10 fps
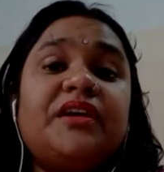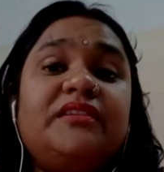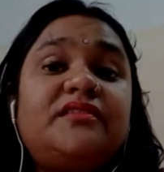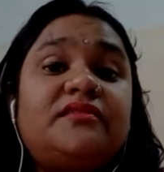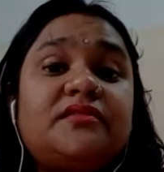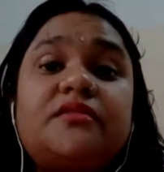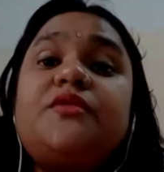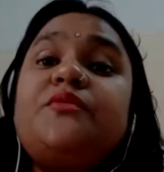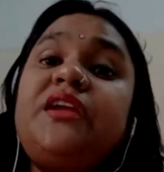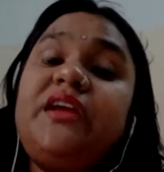The
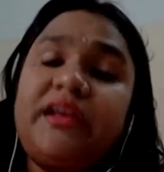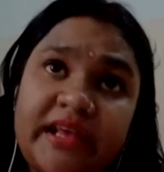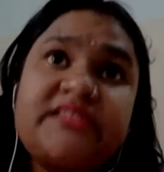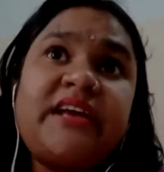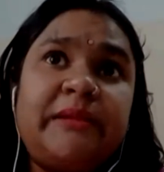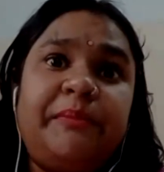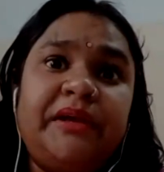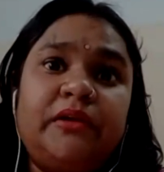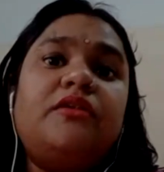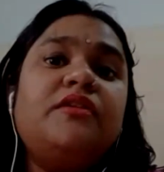third one has
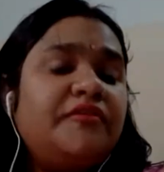helping law.